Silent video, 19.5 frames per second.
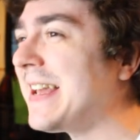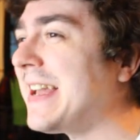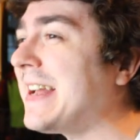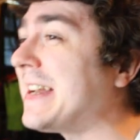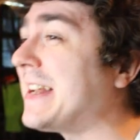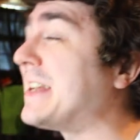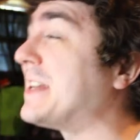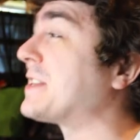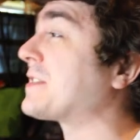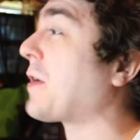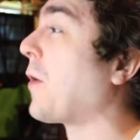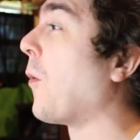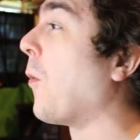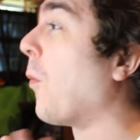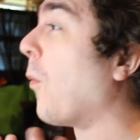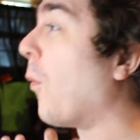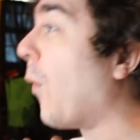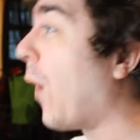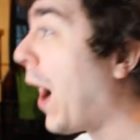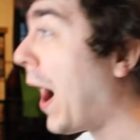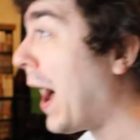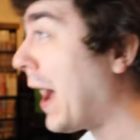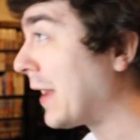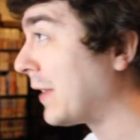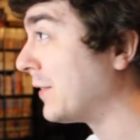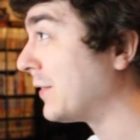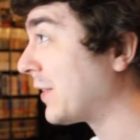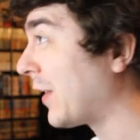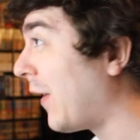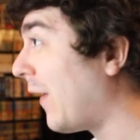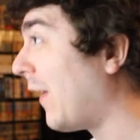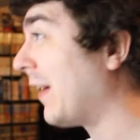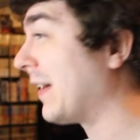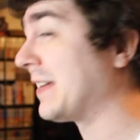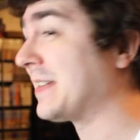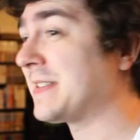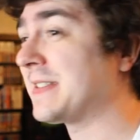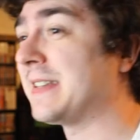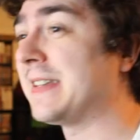It is wild,
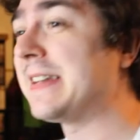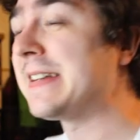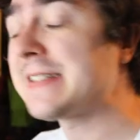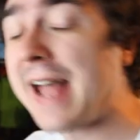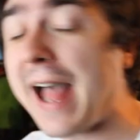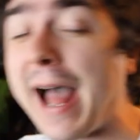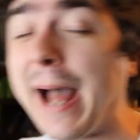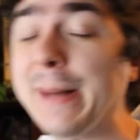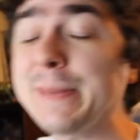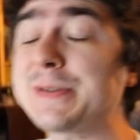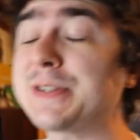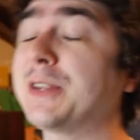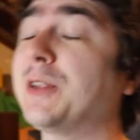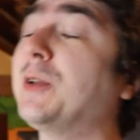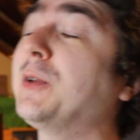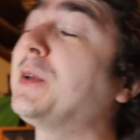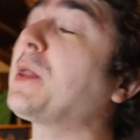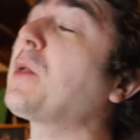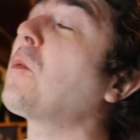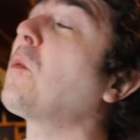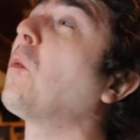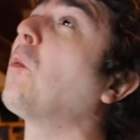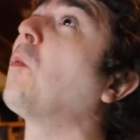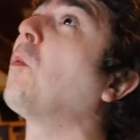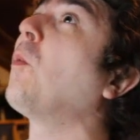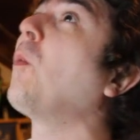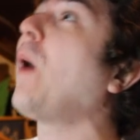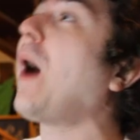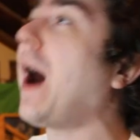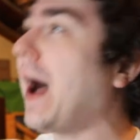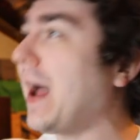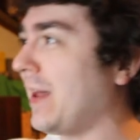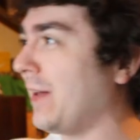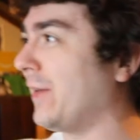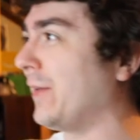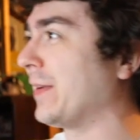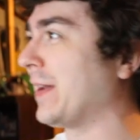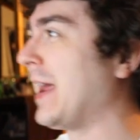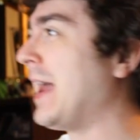honestly. It's absolutely
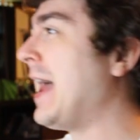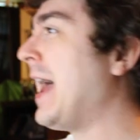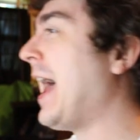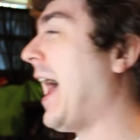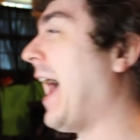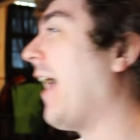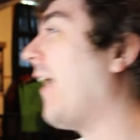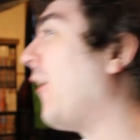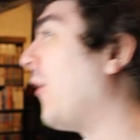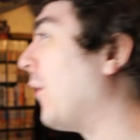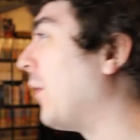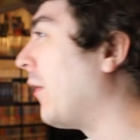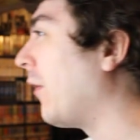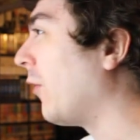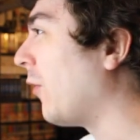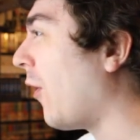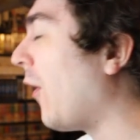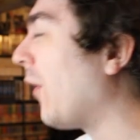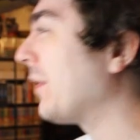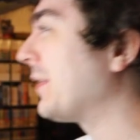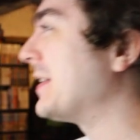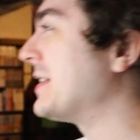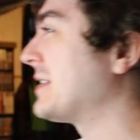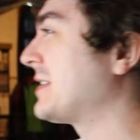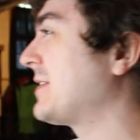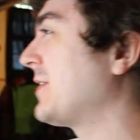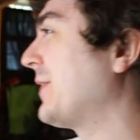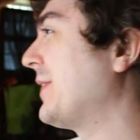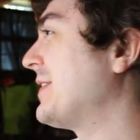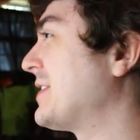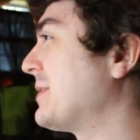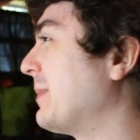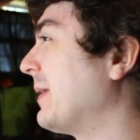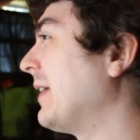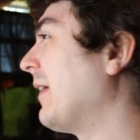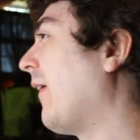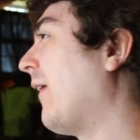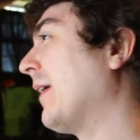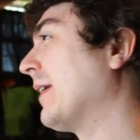wild how long this series has
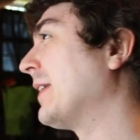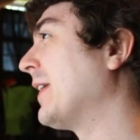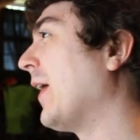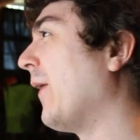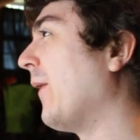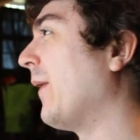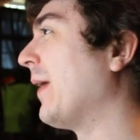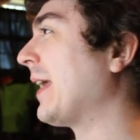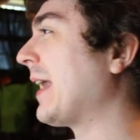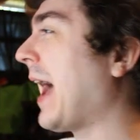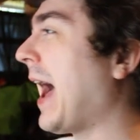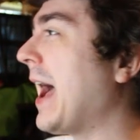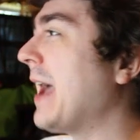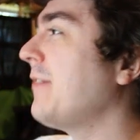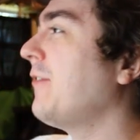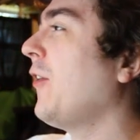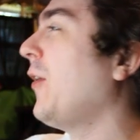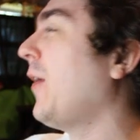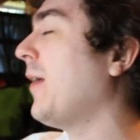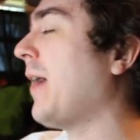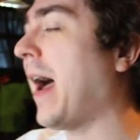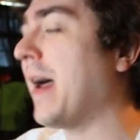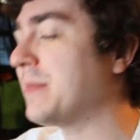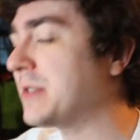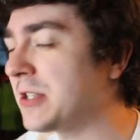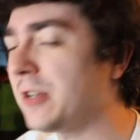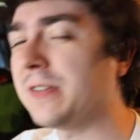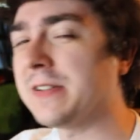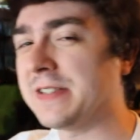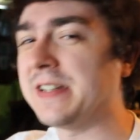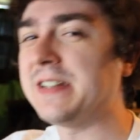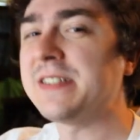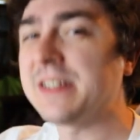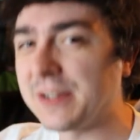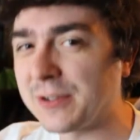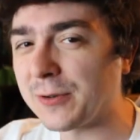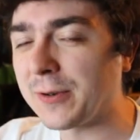been ongoing. I'm I'm still in season